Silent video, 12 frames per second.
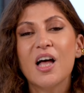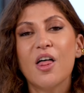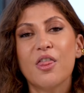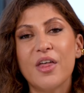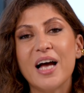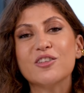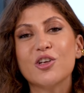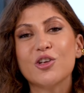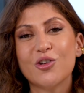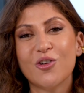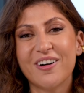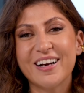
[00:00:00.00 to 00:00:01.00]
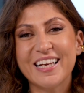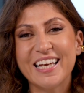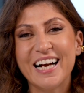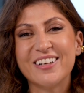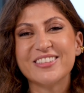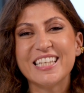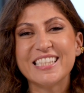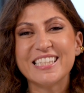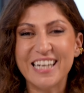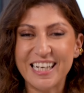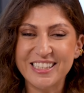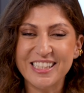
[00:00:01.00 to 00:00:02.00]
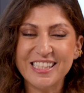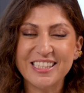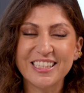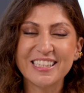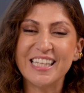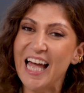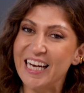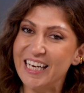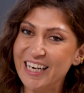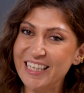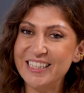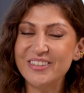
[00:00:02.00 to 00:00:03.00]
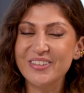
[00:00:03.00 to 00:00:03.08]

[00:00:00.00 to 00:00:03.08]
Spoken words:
that your account is registered and ready to